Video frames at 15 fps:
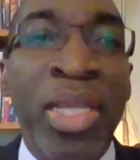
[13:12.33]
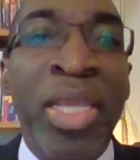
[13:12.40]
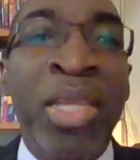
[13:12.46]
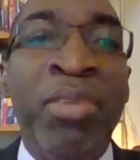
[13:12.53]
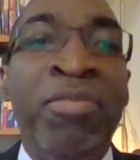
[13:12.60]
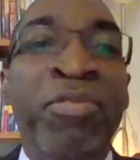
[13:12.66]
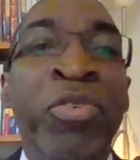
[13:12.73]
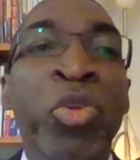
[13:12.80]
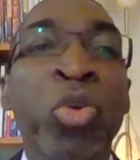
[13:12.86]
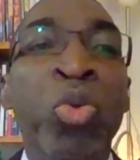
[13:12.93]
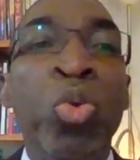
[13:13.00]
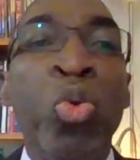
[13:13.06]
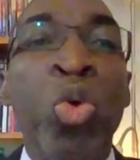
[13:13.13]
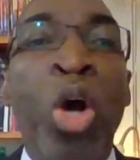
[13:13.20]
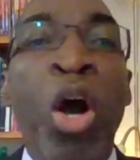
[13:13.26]
In
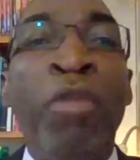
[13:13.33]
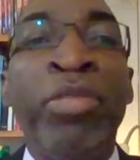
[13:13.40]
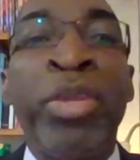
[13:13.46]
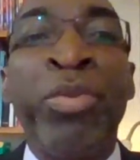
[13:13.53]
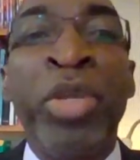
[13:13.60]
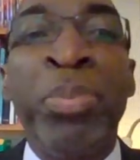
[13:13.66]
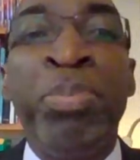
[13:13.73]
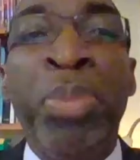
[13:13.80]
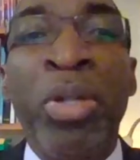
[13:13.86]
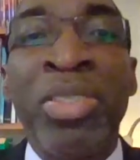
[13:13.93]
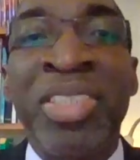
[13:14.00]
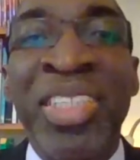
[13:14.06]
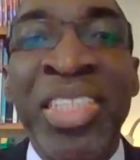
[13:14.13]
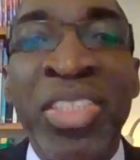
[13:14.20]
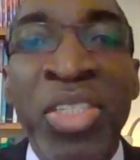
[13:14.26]
view of the
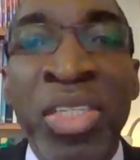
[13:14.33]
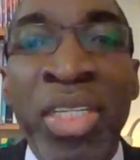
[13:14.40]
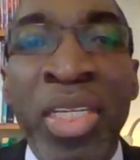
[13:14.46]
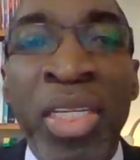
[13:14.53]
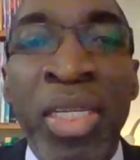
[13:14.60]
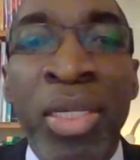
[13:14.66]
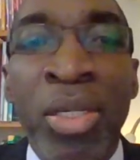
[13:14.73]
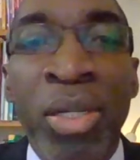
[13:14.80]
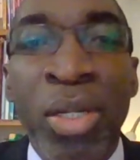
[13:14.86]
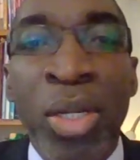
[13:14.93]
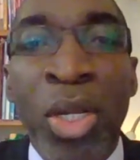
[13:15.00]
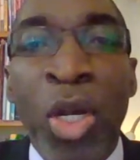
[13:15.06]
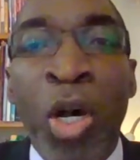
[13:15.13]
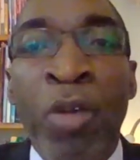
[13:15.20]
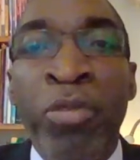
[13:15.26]
repositioning
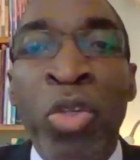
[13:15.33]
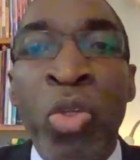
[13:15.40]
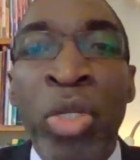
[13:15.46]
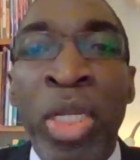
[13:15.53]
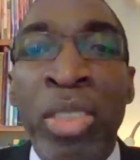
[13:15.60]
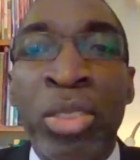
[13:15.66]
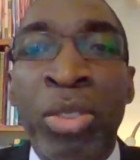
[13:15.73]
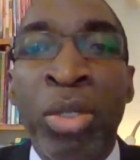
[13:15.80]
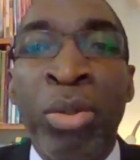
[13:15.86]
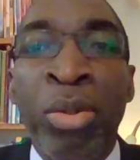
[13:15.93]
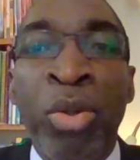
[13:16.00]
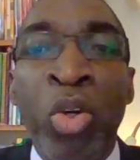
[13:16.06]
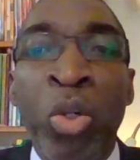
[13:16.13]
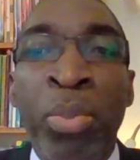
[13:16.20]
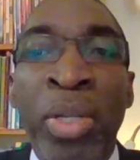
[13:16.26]
of the UNESCO
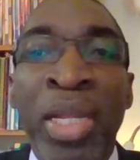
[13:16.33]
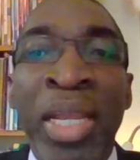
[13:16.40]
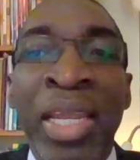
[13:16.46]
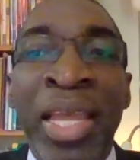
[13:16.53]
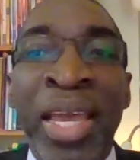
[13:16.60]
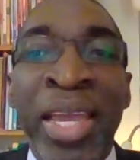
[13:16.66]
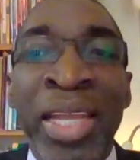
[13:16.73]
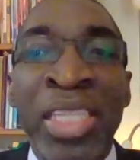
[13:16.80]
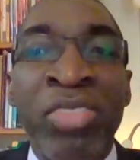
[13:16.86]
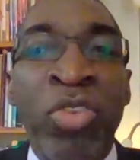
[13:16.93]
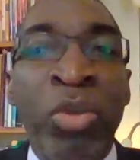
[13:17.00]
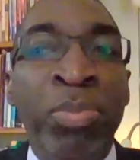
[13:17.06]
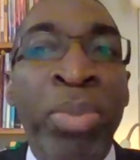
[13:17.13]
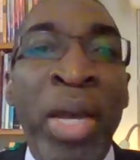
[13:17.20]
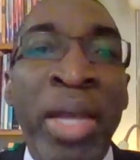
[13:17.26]
Global Alliance
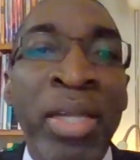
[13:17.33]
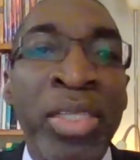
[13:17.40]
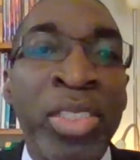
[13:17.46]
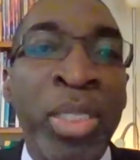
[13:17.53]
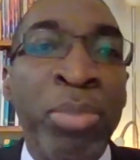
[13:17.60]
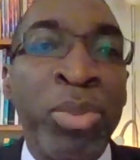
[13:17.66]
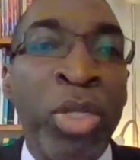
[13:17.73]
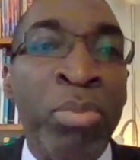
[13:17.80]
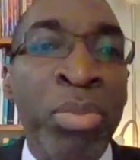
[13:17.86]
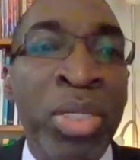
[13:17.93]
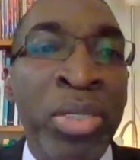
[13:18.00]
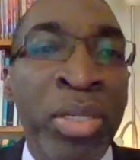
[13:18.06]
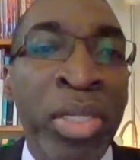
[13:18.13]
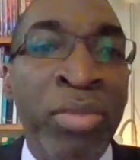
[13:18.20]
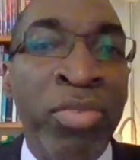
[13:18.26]
for Partnerships on
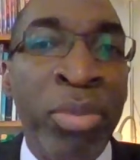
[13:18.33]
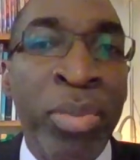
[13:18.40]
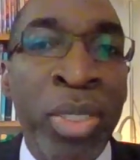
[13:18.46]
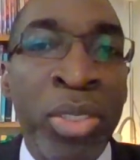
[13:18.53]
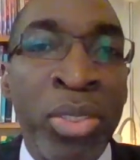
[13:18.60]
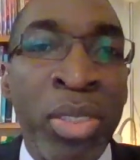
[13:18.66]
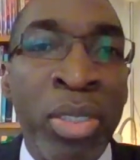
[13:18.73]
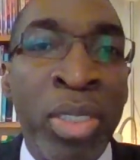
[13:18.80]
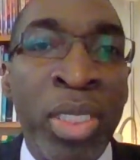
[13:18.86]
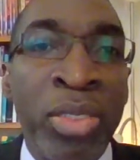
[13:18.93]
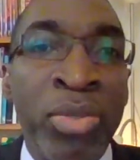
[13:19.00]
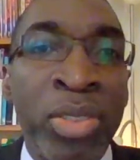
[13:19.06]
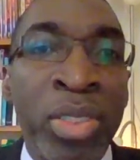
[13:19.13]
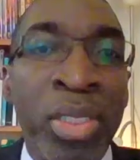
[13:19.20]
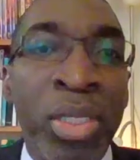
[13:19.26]
Media and Information
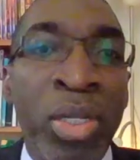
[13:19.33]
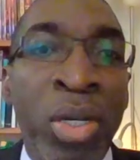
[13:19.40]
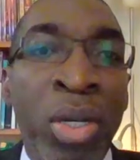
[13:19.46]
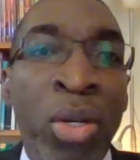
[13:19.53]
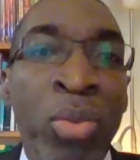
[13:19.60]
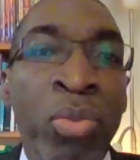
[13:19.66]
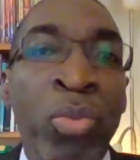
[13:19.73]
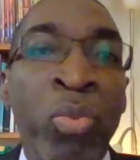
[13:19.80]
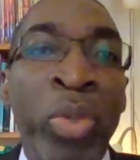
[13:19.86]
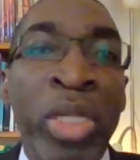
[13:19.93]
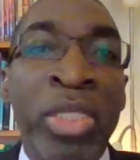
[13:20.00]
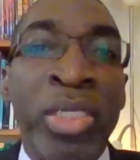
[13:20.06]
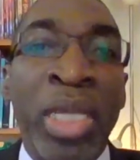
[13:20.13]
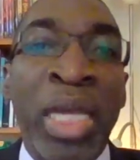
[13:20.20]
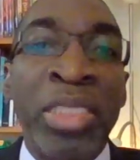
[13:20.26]
Literacy,
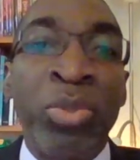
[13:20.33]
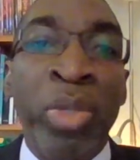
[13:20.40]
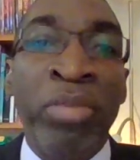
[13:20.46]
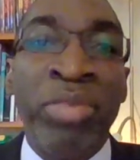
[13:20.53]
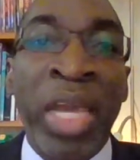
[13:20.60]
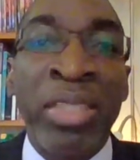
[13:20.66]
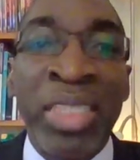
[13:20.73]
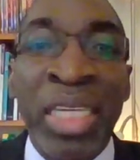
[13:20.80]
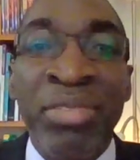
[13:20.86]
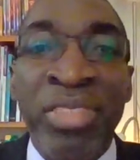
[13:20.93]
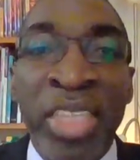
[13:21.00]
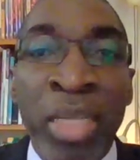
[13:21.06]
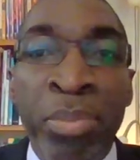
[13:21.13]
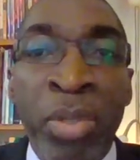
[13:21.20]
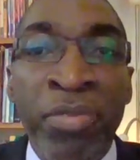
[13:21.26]
which, as I've
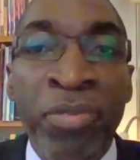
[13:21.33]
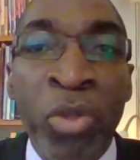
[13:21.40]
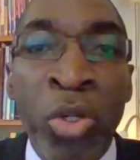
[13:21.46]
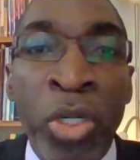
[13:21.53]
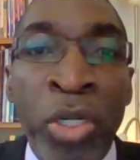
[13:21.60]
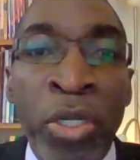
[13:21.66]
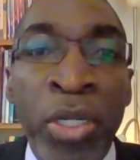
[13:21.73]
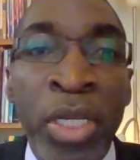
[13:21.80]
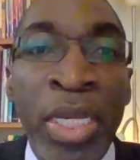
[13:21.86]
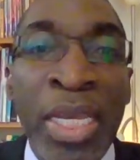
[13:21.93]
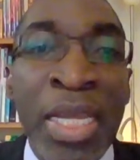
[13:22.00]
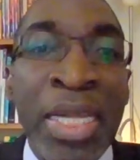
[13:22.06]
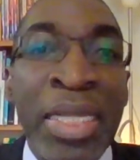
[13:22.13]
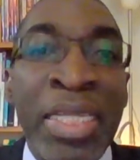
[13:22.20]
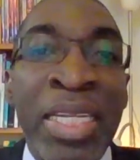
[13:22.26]
said before,
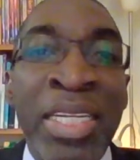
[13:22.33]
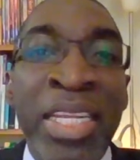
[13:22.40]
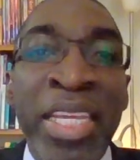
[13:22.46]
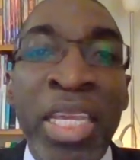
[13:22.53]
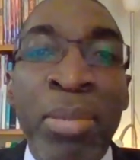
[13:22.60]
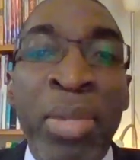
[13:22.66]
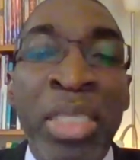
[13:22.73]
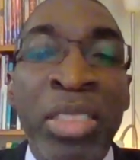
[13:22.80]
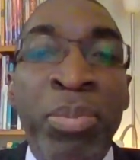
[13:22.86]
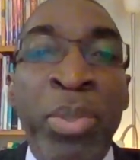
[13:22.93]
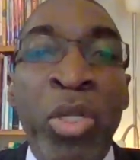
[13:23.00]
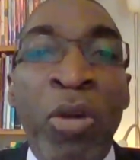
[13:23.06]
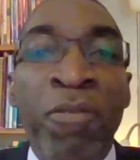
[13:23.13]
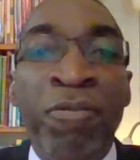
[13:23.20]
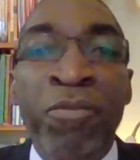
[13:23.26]
the name has
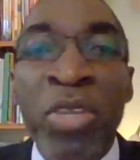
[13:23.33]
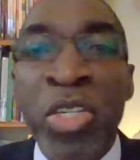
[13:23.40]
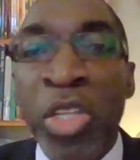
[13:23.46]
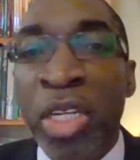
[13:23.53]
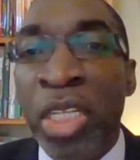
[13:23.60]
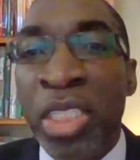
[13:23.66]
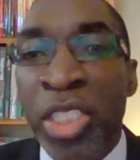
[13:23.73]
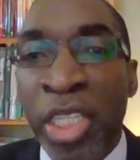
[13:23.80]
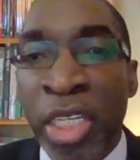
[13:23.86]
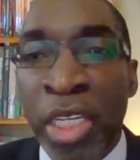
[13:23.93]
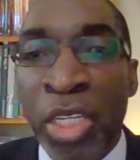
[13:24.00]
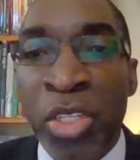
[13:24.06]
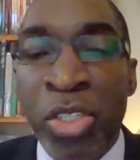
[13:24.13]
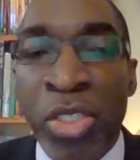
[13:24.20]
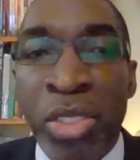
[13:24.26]
been officially
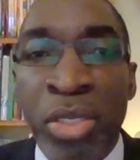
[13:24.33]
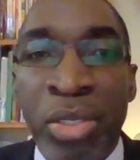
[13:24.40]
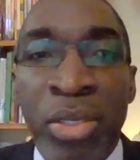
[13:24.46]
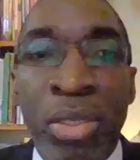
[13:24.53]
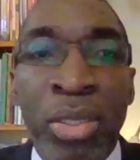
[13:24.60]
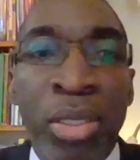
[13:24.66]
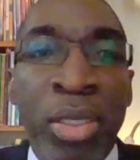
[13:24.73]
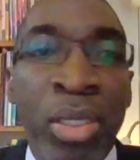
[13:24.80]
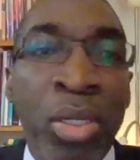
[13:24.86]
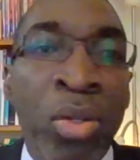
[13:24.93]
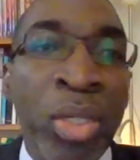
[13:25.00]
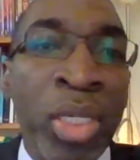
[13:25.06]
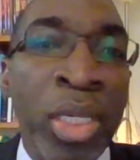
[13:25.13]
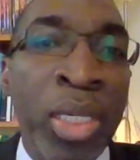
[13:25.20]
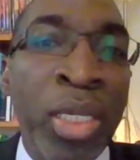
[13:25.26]
changed,
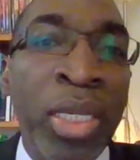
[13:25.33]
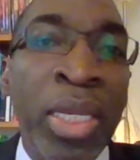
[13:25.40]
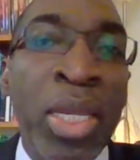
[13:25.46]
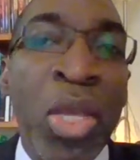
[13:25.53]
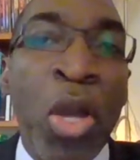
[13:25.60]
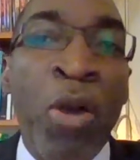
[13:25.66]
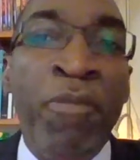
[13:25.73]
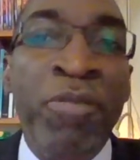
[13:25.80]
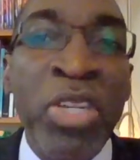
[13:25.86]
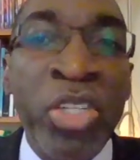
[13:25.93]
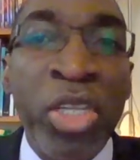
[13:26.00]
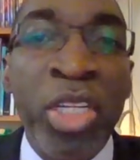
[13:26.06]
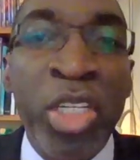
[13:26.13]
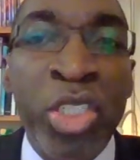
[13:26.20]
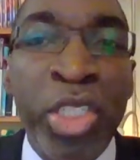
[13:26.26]
okay?
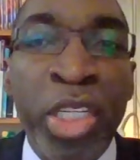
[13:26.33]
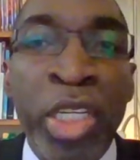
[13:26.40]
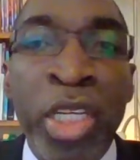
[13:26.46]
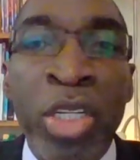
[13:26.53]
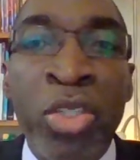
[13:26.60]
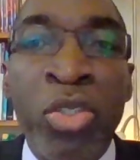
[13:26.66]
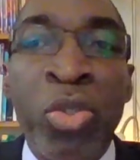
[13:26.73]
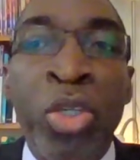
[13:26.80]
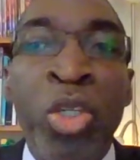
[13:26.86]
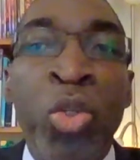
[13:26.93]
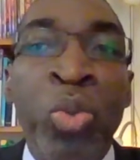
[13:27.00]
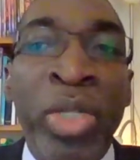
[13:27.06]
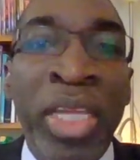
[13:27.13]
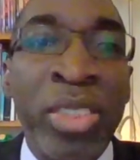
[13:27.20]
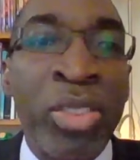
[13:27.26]
Officially changed to the
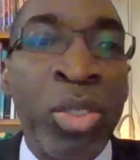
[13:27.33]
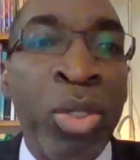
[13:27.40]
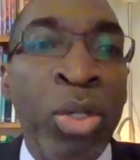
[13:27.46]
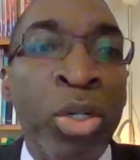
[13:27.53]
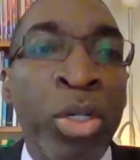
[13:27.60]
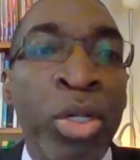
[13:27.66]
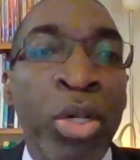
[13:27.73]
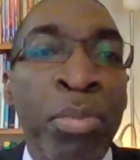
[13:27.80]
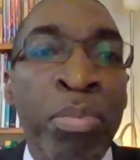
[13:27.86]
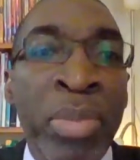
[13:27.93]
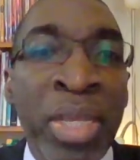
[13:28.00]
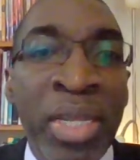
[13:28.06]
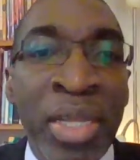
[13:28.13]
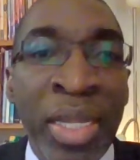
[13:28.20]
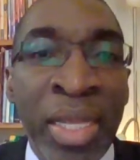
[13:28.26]
UNESCO
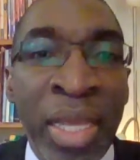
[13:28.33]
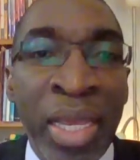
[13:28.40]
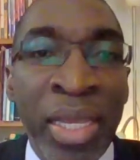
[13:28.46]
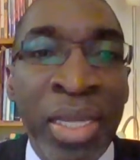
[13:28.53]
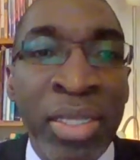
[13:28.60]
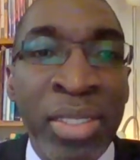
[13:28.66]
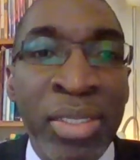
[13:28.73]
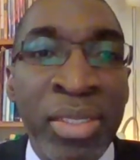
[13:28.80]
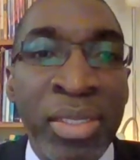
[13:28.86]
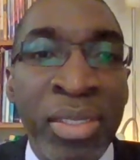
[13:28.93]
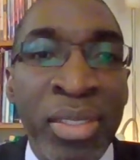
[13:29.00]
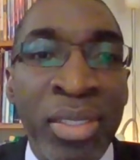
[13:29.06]
Mail Alliance.